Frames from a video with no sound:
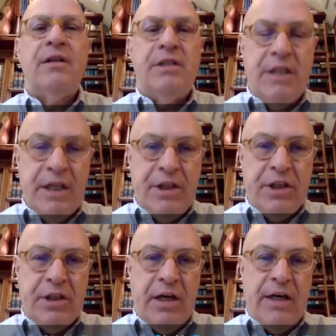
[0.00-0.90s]

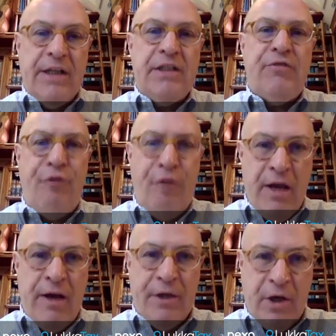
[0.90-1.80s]
digitized
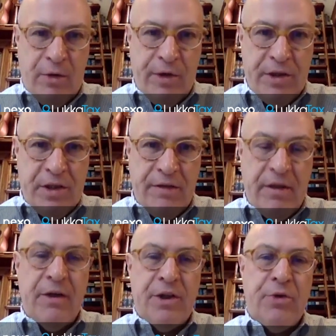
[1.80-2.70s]
fiat currency that
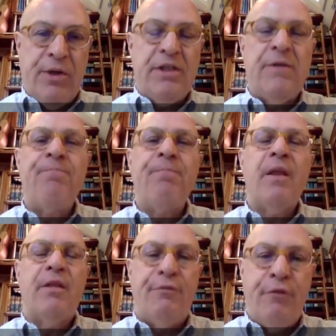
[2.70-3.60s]
enjoys
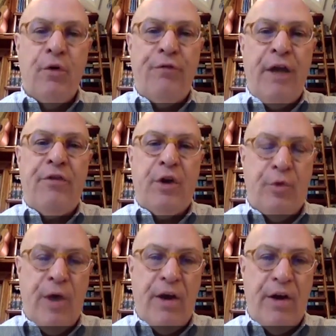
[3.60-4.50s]
the full faith and
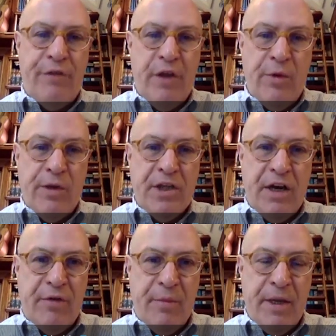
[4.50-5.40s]
credit of the U.S.
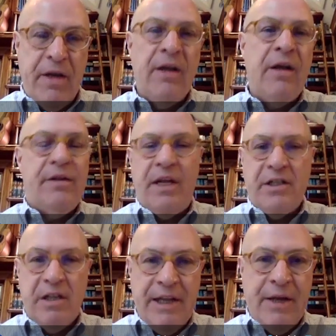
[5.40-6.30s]
government, that is
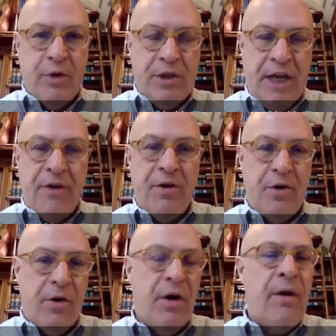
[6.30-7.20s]
legal
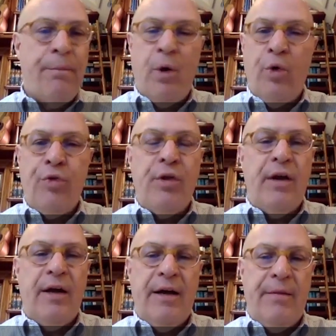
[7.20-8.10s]
tender, both
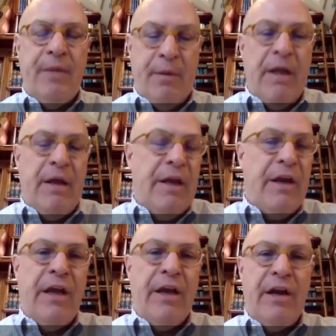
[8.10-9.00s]

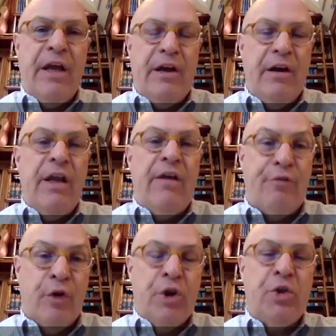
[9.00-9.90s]
in a
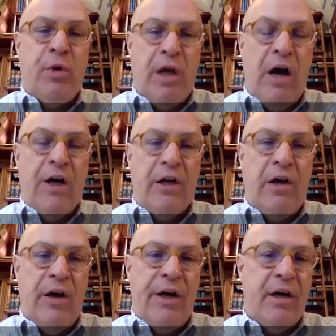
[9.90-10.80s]
virtual
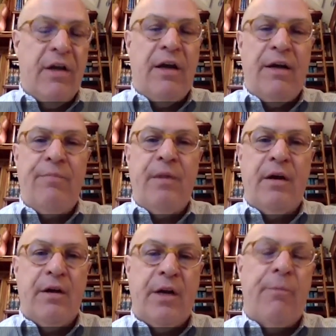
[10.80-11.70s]
online
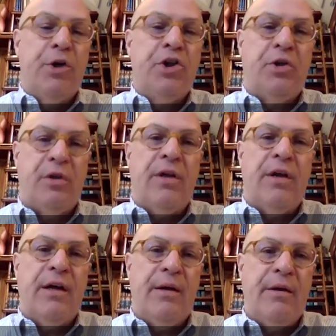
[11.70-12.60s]
commercial
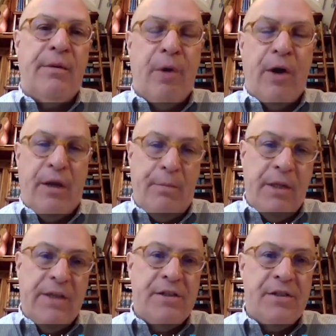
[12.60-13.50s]

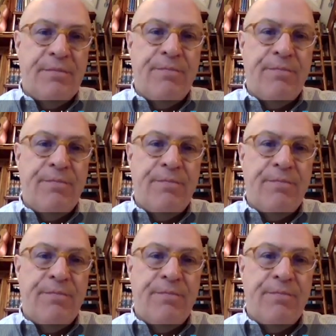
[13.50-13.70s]
marketplace.